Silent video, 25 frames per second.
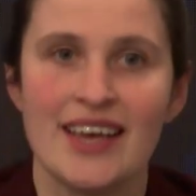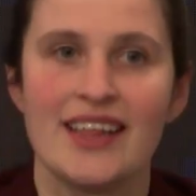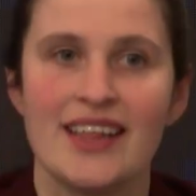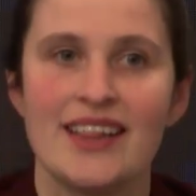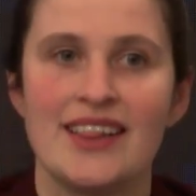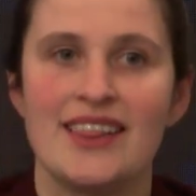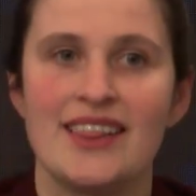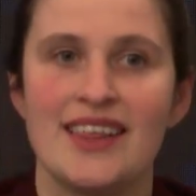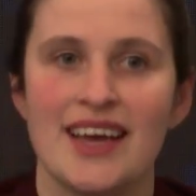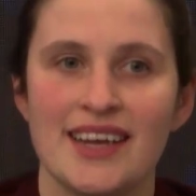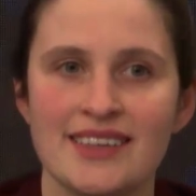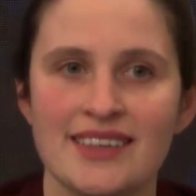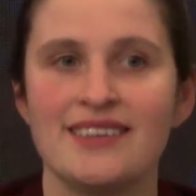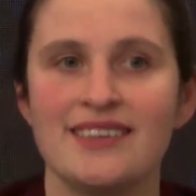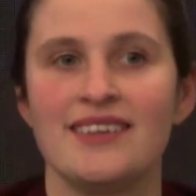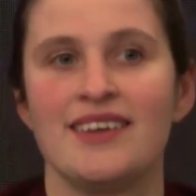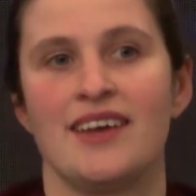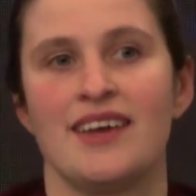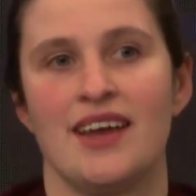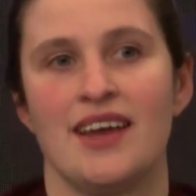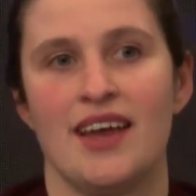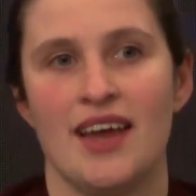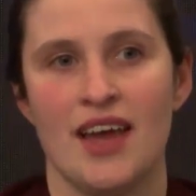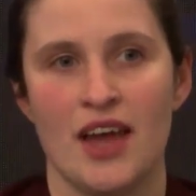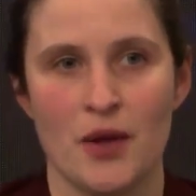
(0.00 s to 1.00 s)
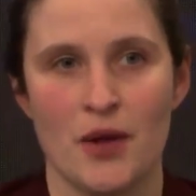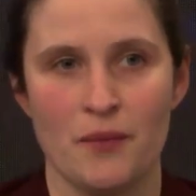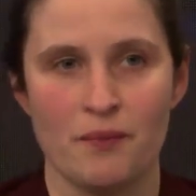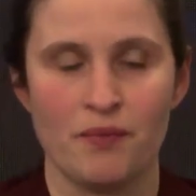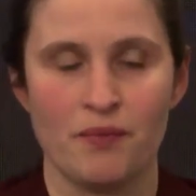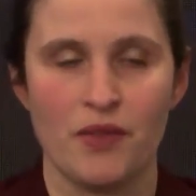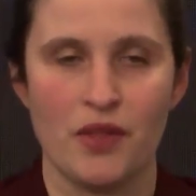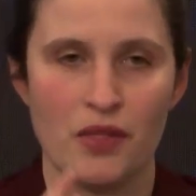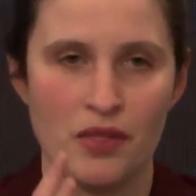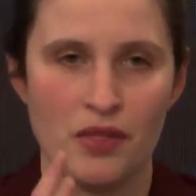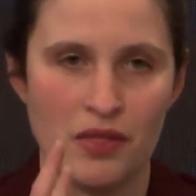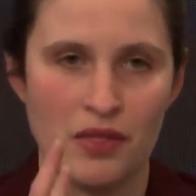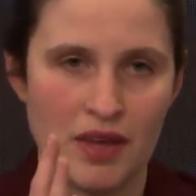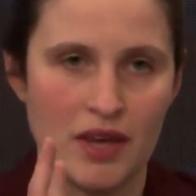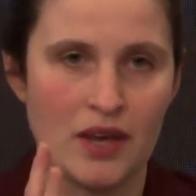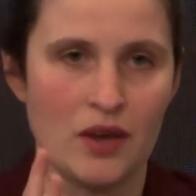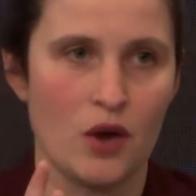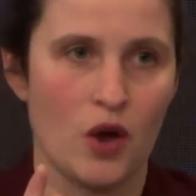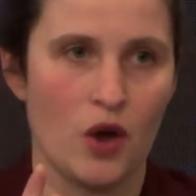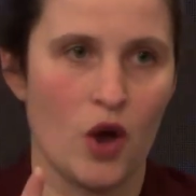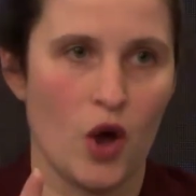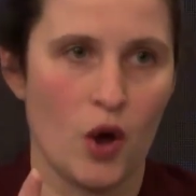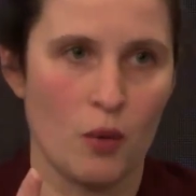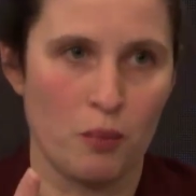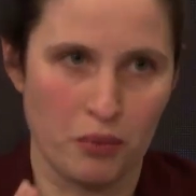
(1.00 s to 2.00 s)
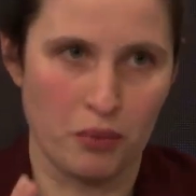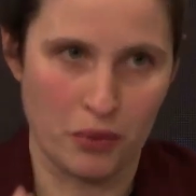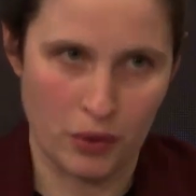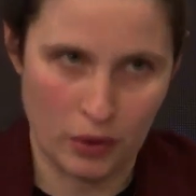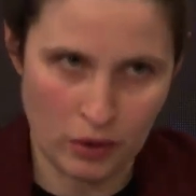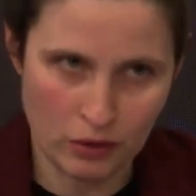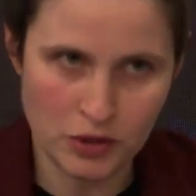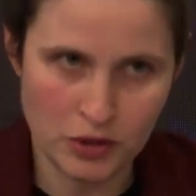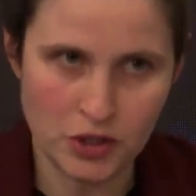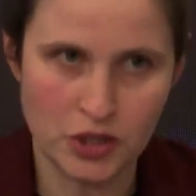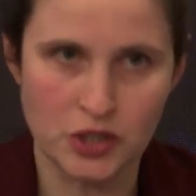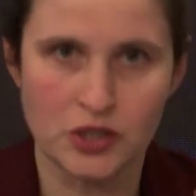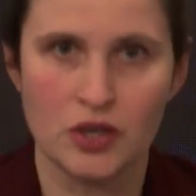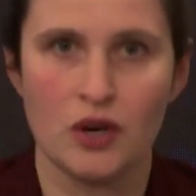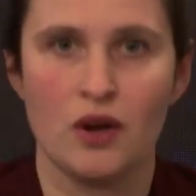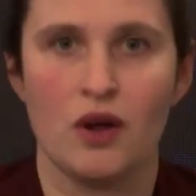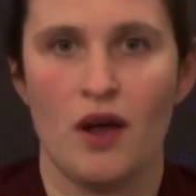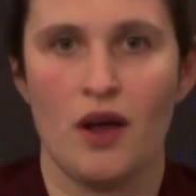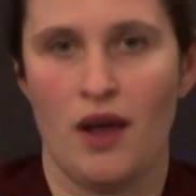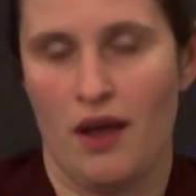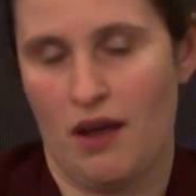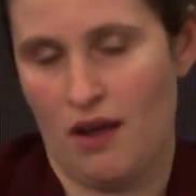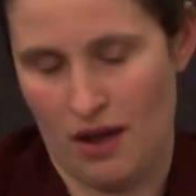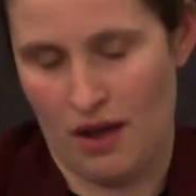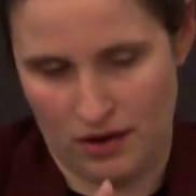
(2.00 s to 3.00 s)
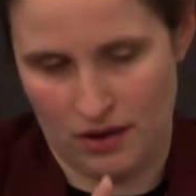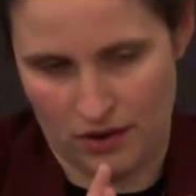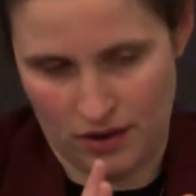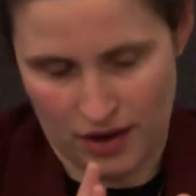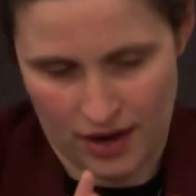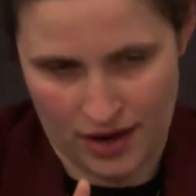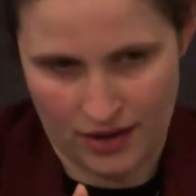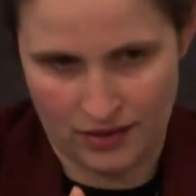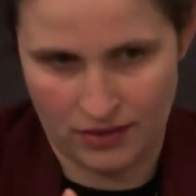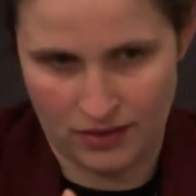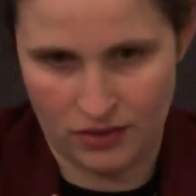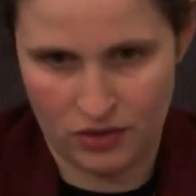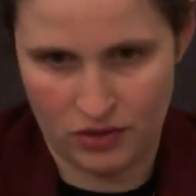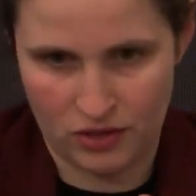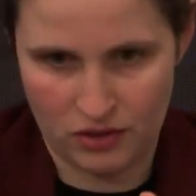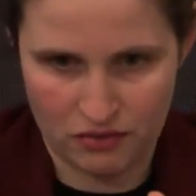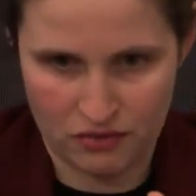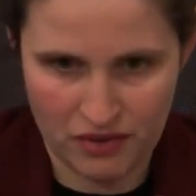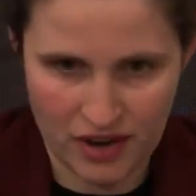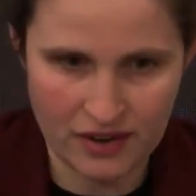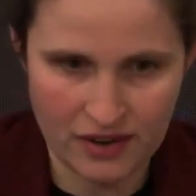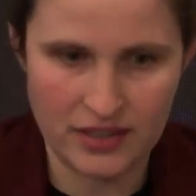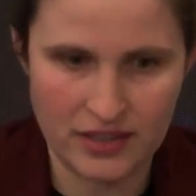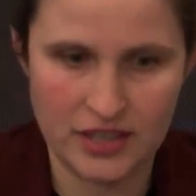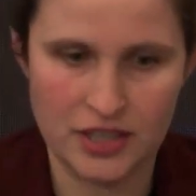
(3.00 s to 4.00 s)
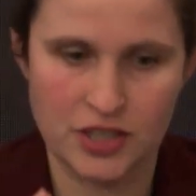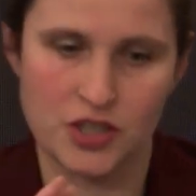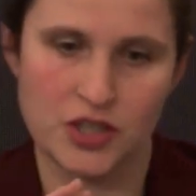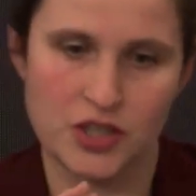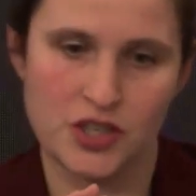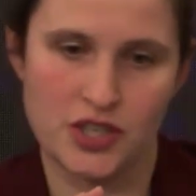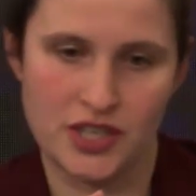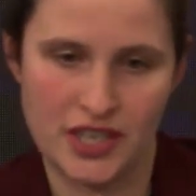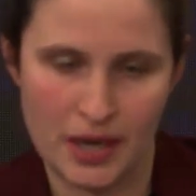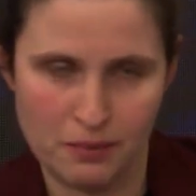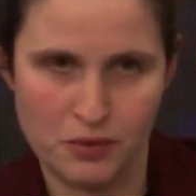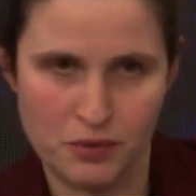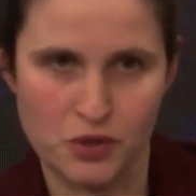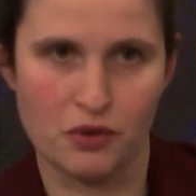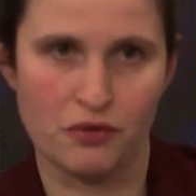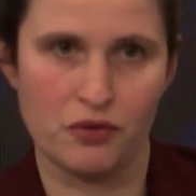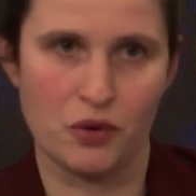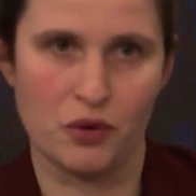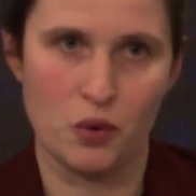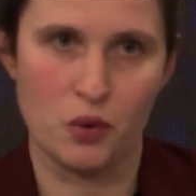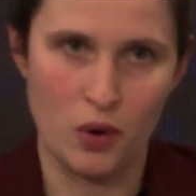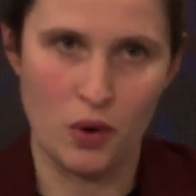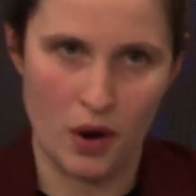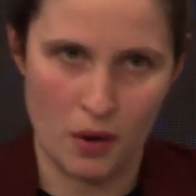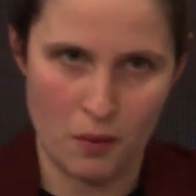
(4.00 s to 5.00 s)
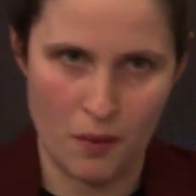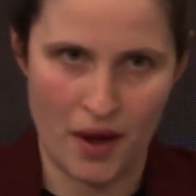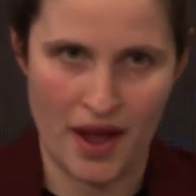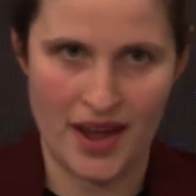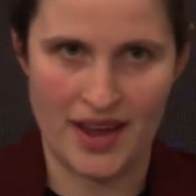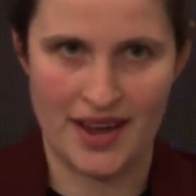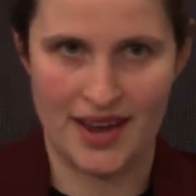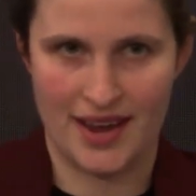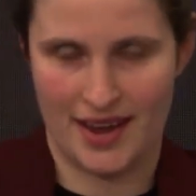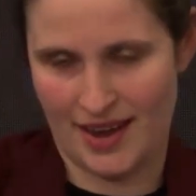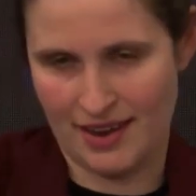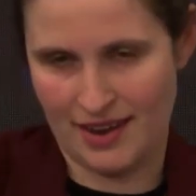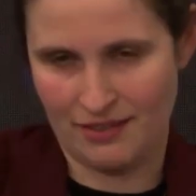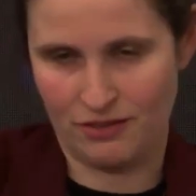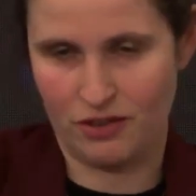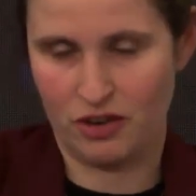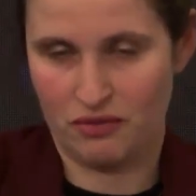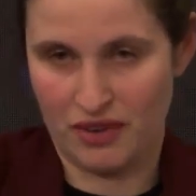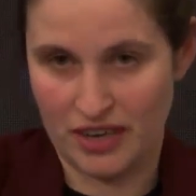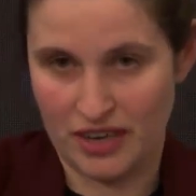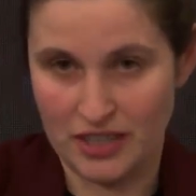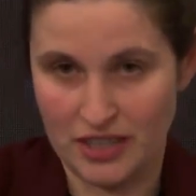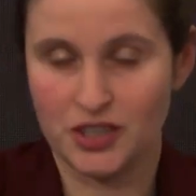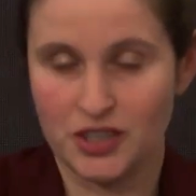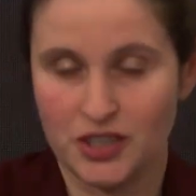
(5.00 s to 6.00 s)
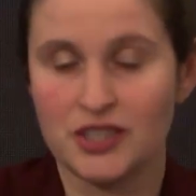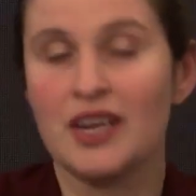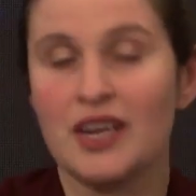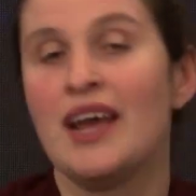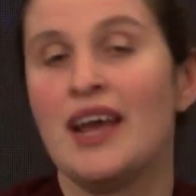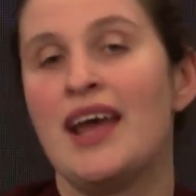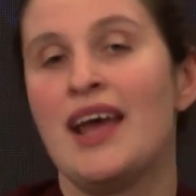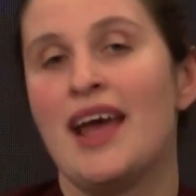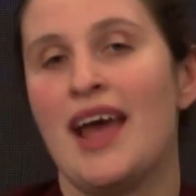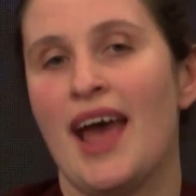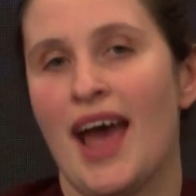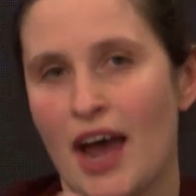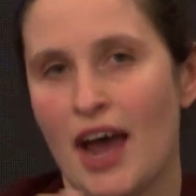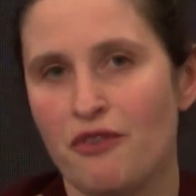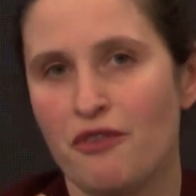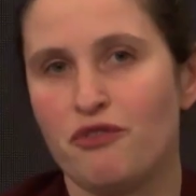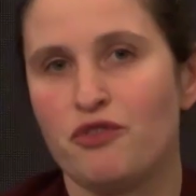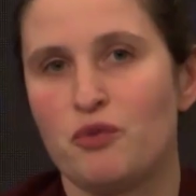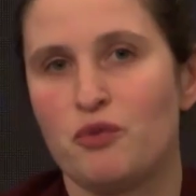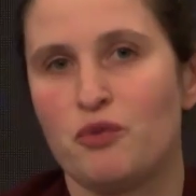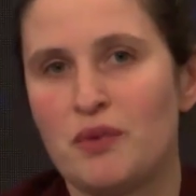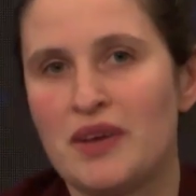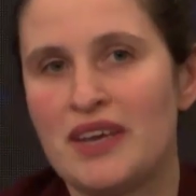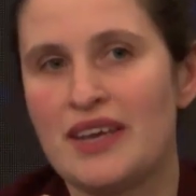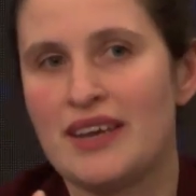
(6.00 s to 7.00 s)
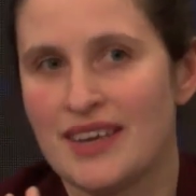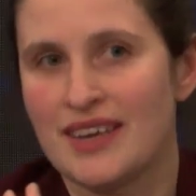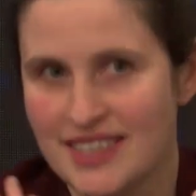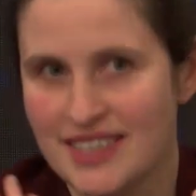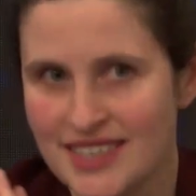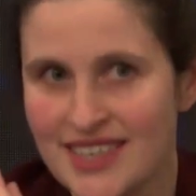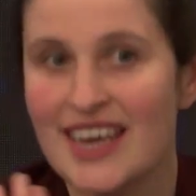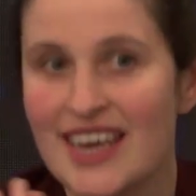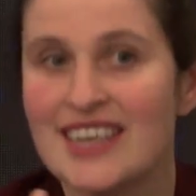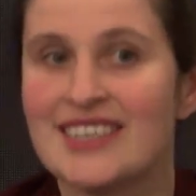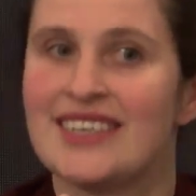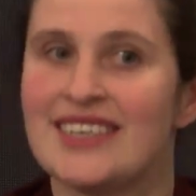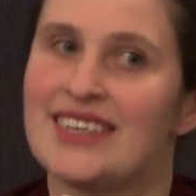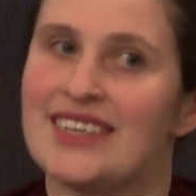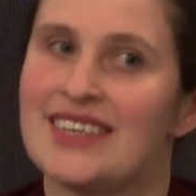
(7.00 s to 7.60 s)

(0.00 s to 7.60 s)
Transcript: that the approach and the various steps of the Huawei intervention have to be assessed.